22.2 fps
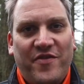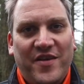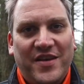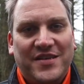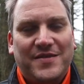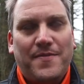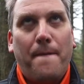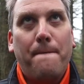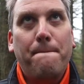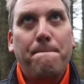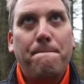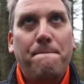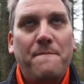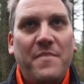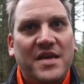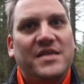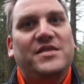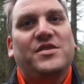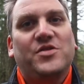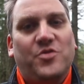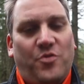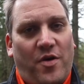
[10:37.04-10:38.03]
of this
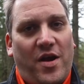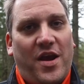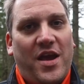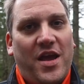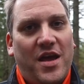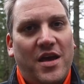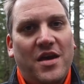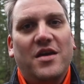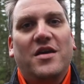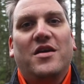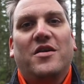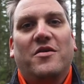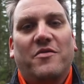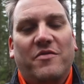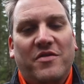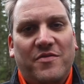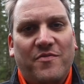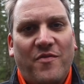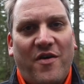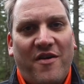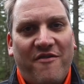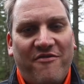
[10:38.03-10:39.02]
misery
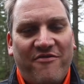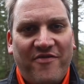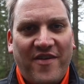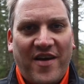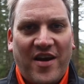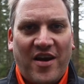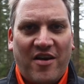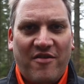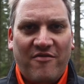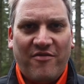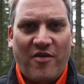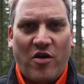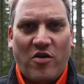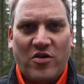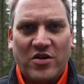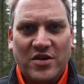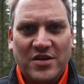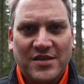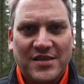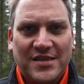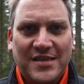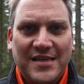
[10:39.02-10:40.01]
with my fellow
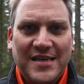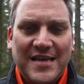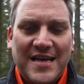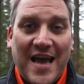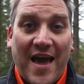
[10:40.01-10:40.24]
vloggers,